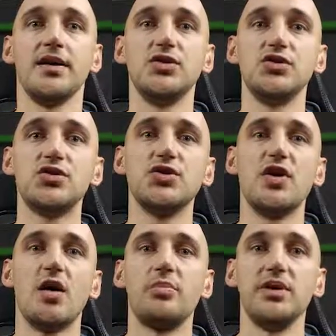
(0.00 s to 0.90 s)
You should
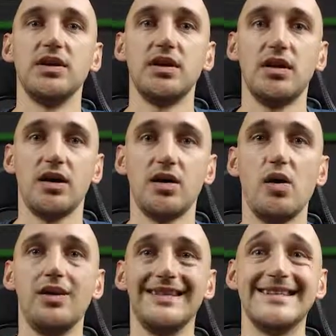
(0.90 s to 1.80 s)
not be
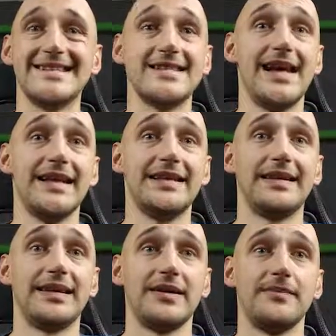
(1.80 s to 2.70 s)
calling this light
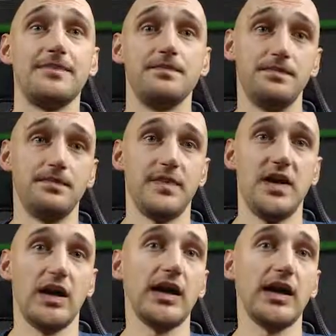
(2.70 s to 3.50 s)
a